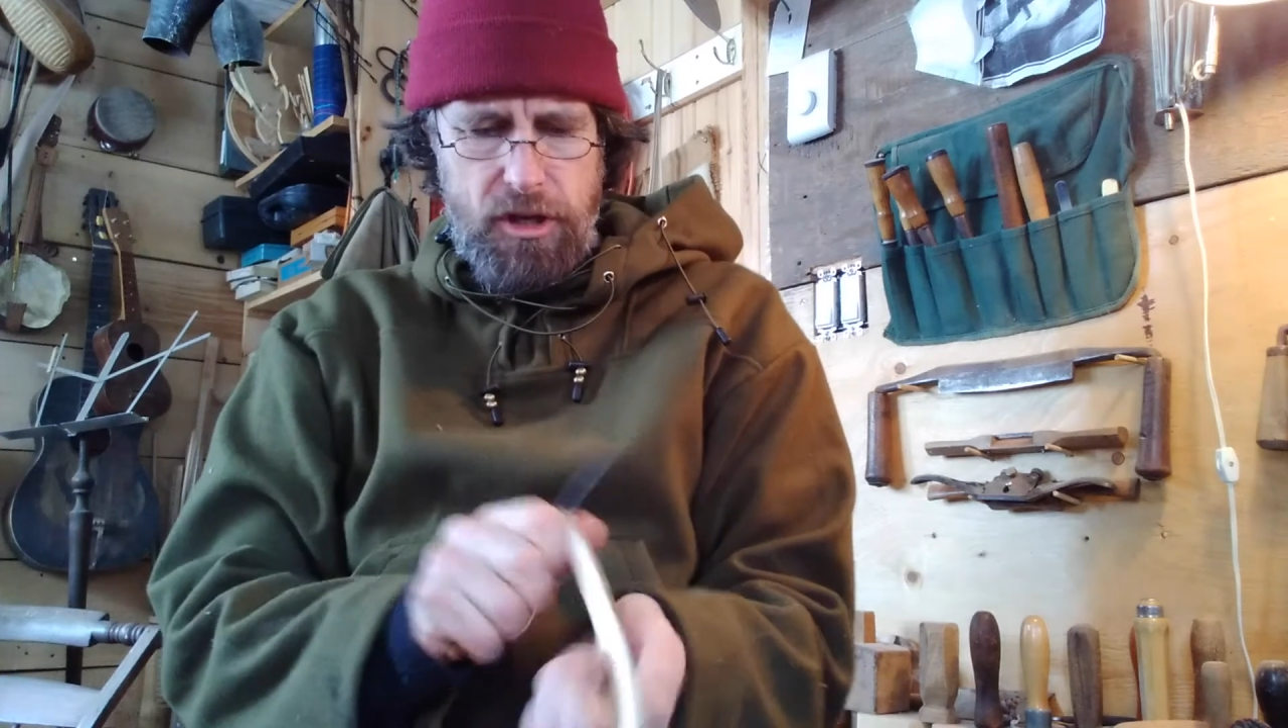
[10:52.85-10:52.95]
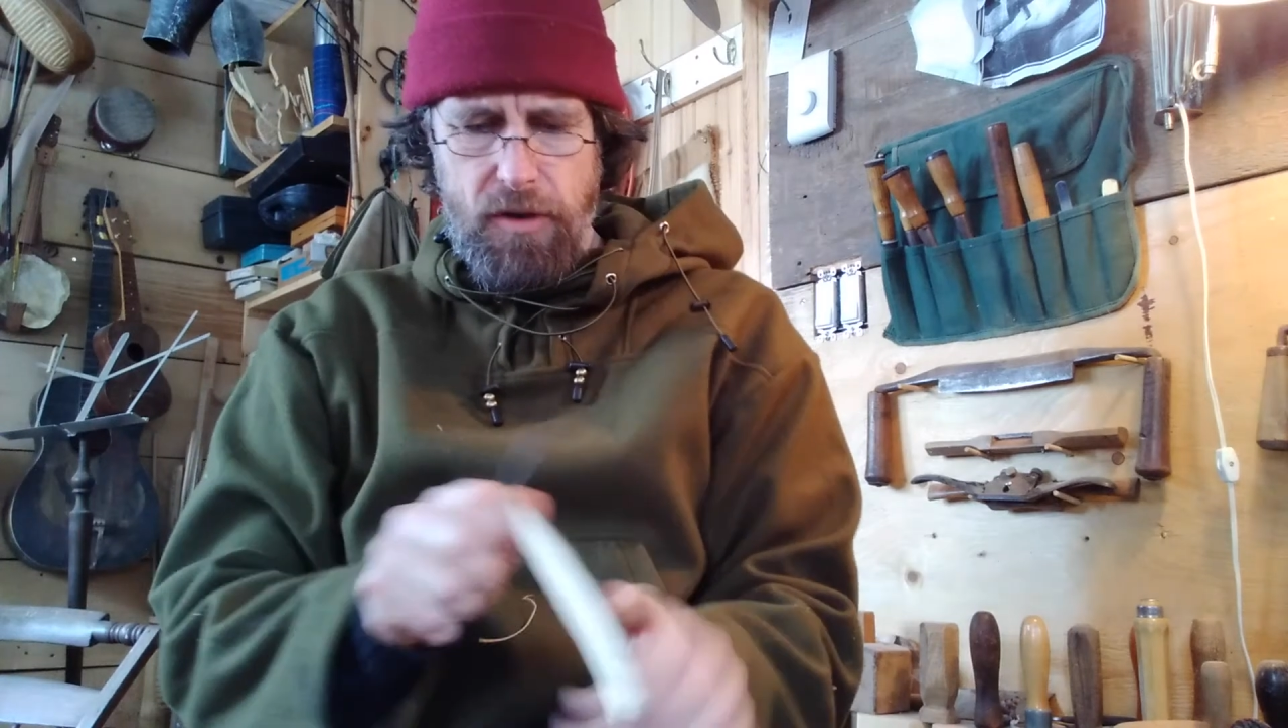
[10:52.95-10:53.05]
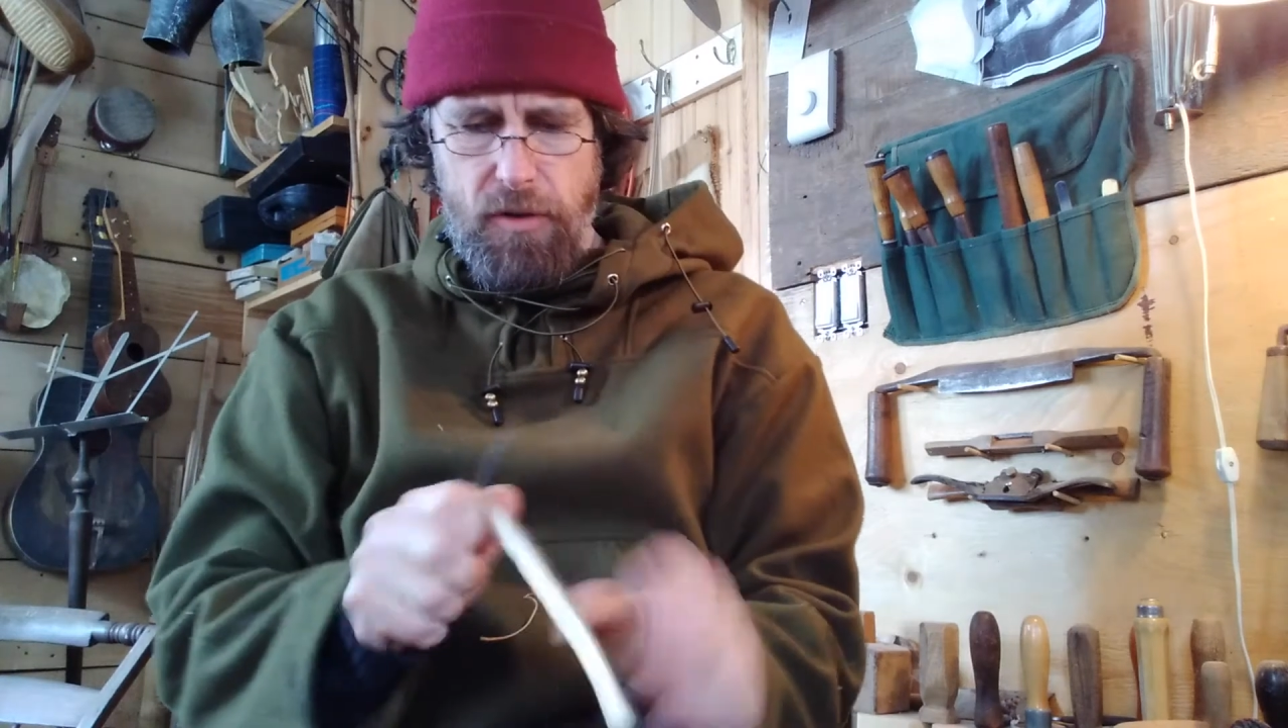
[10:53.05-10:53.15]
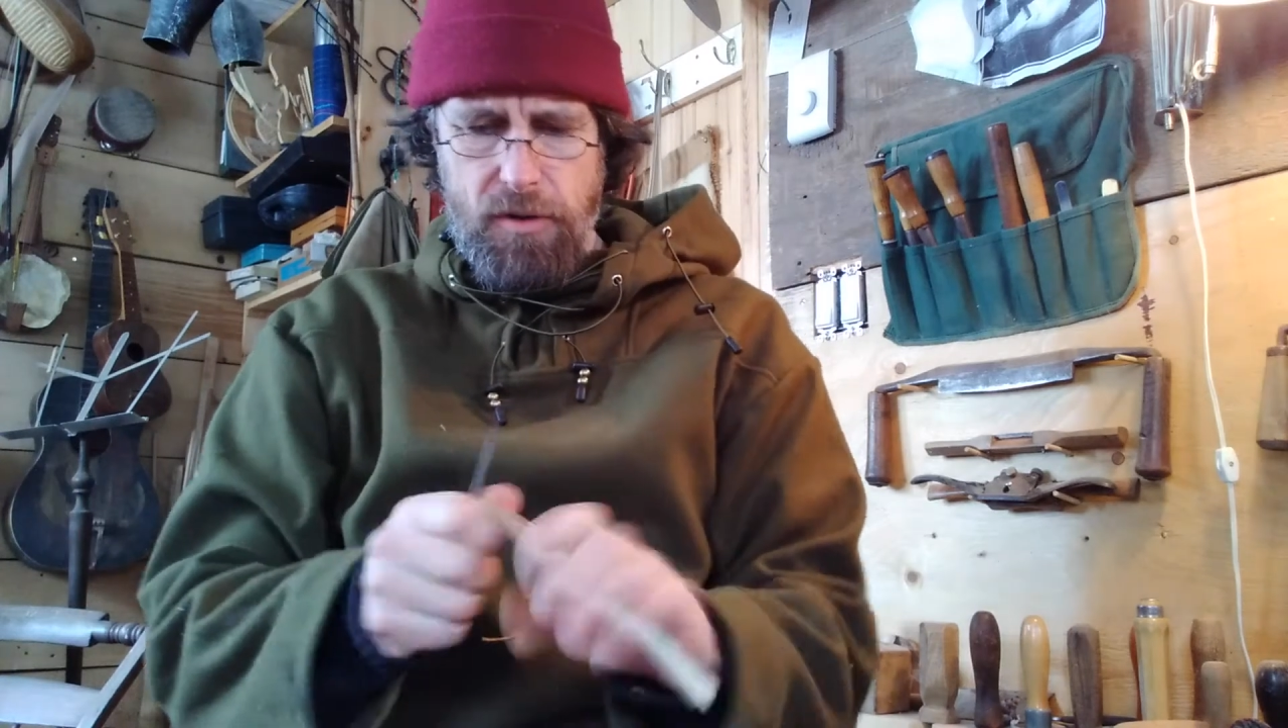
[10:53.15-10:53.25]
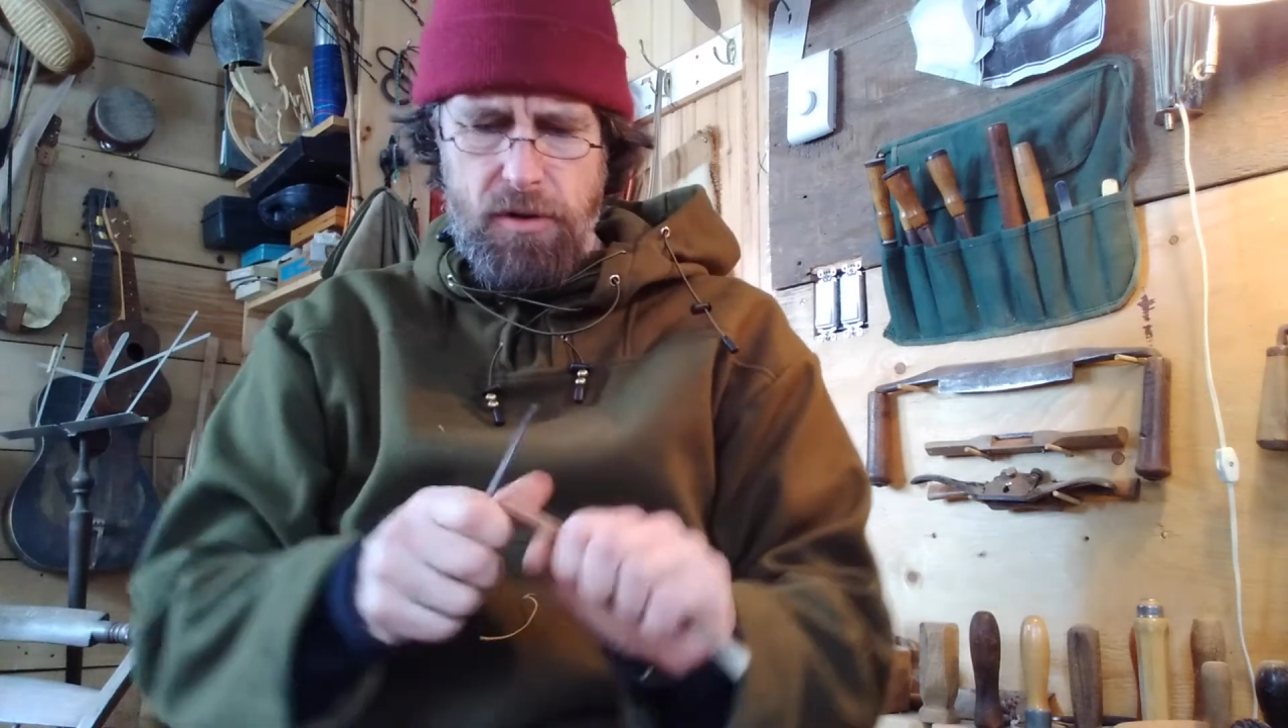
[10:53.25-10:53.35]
owl.